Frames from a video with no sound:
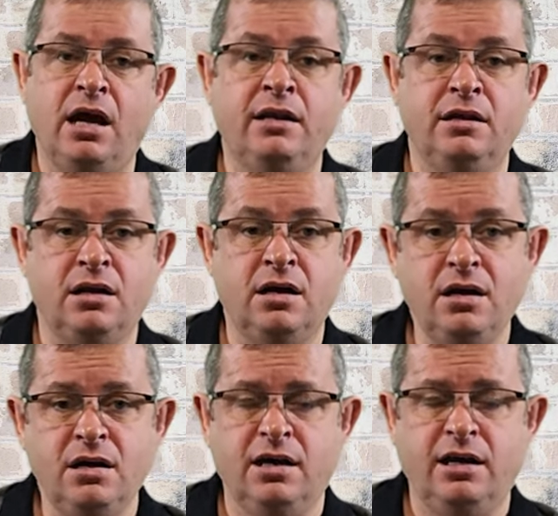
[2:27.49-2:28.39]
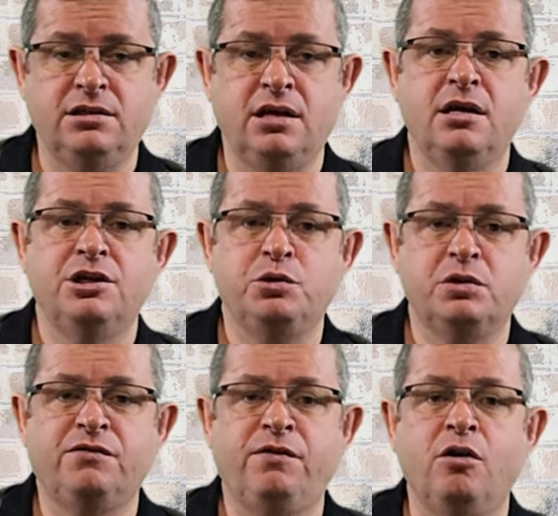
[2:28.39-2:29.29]
And in her case, she
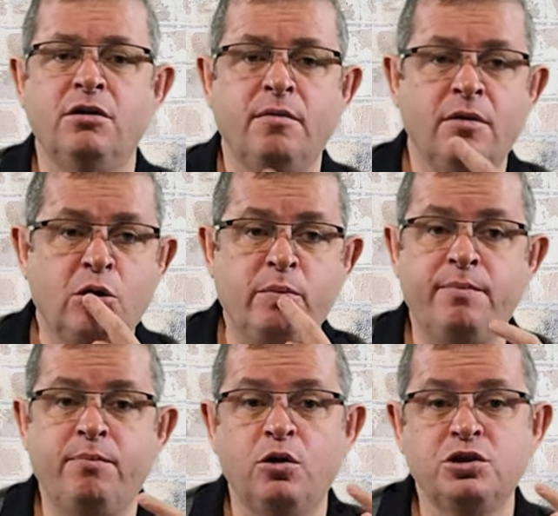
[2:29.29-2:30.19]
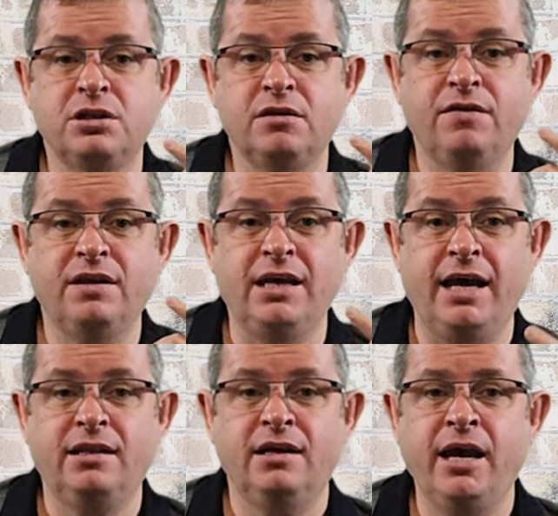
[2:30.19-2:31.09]
was found to be positive
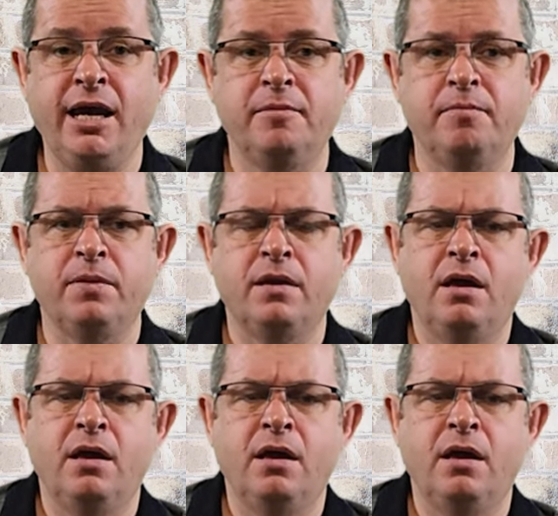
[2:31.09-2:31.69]
yet again.